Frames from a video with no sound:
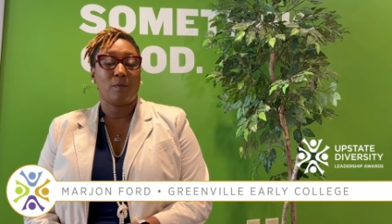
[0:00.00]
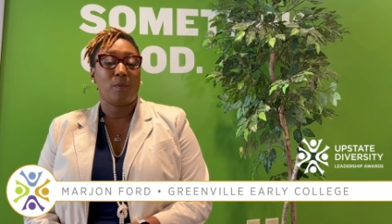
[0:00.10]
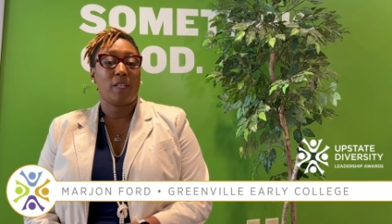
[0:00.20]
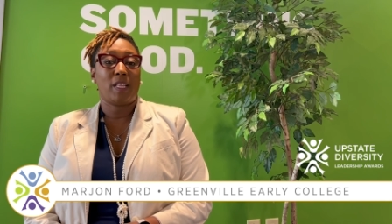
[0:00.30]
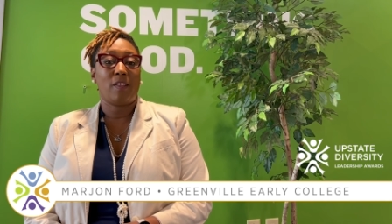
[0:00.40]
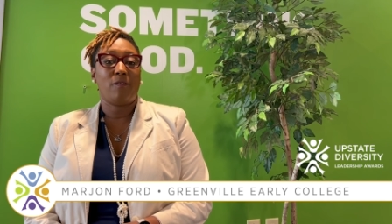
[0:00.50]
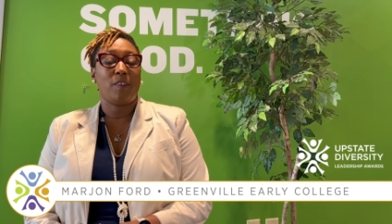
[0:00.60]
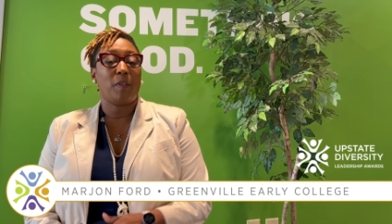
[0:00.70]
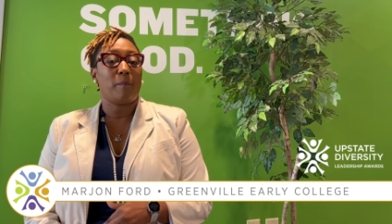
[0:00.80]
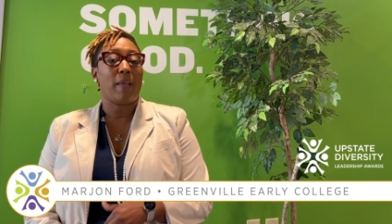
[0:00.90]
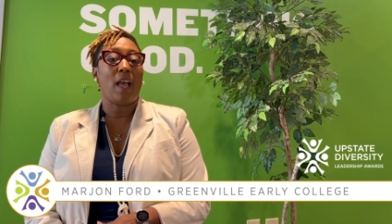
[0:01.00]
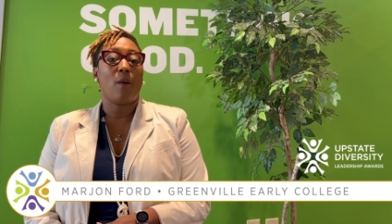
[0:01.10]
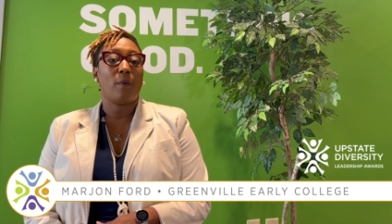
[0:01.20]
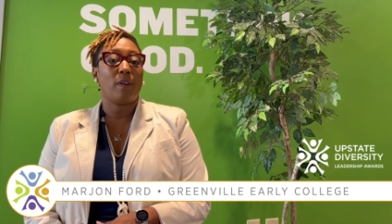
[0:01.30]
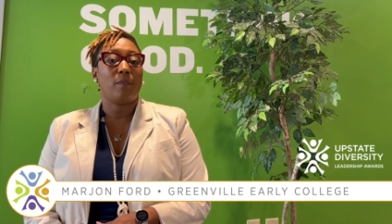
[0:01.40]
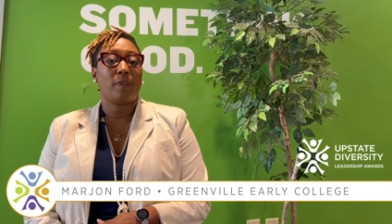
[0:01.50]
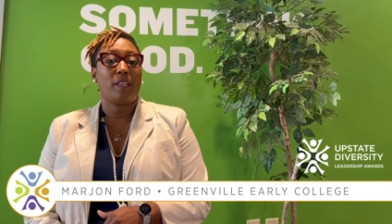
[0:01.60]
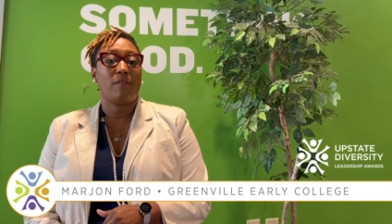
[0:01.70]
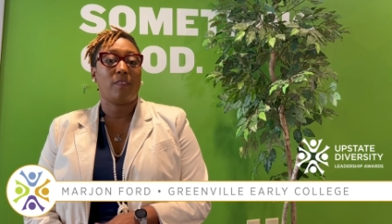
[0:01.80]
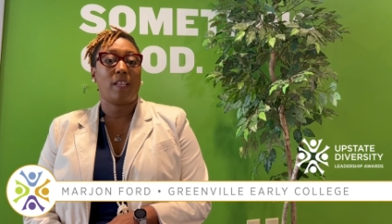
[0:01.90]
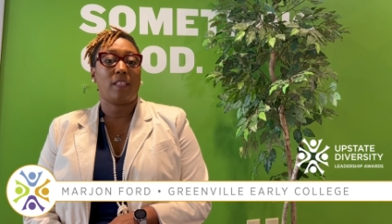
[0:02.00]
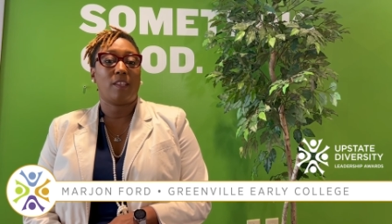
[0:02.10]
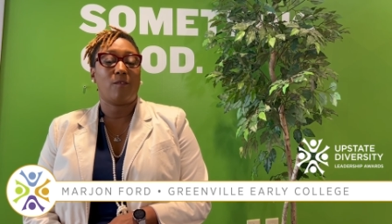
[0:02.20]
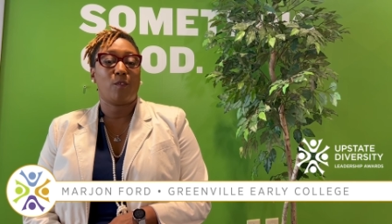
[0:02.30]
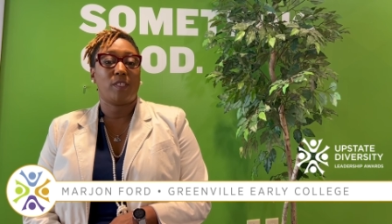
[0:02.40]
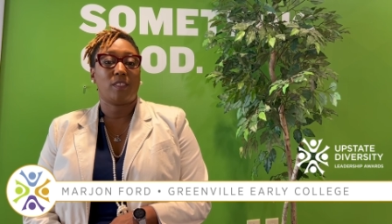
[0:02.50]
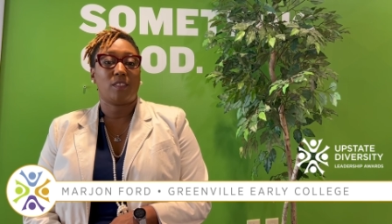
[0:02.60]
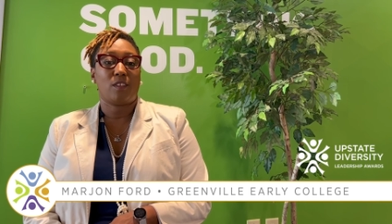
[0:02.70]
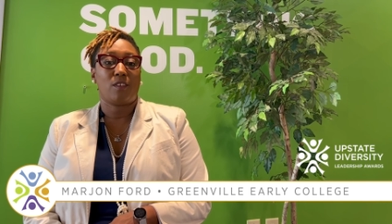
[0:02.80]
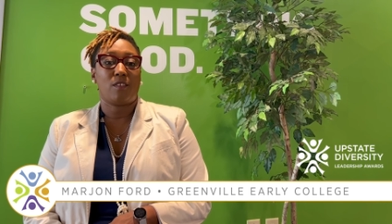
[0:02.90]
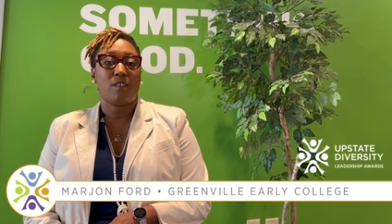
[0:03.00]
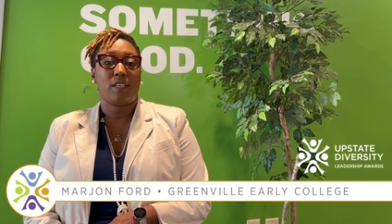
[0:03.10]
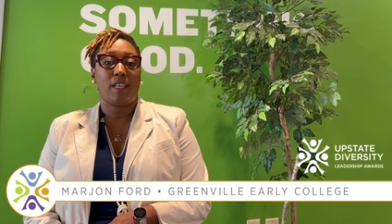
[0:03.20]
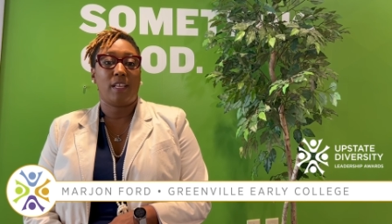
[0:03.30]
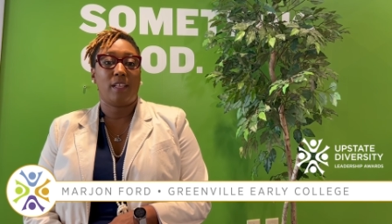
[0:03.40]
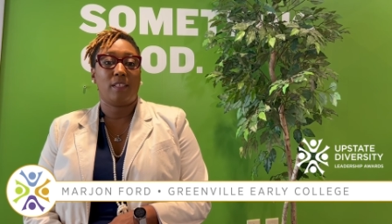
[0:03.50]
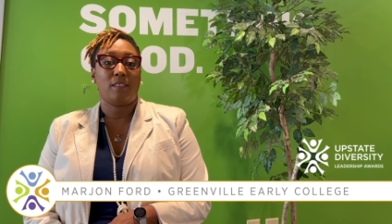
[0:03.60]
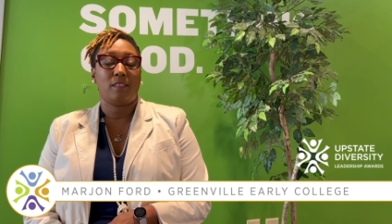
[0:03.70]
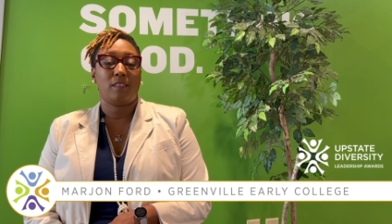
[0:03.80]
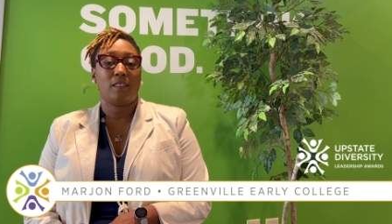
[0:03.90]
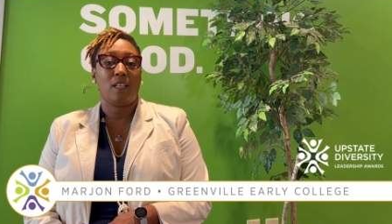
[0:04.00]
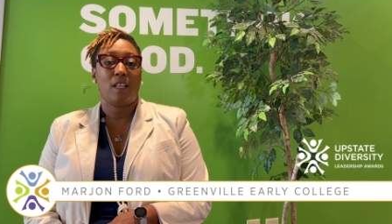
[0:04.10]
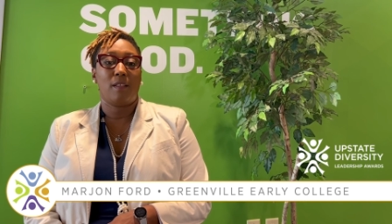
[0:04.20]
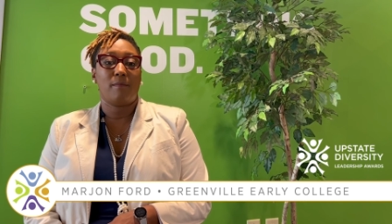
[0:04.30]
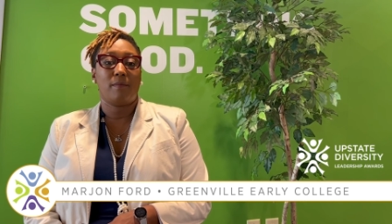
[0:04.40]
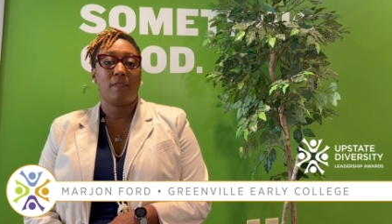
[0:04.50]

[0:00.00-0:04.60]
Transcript: where they feel empowered, where they feel like their voice is heard, and um,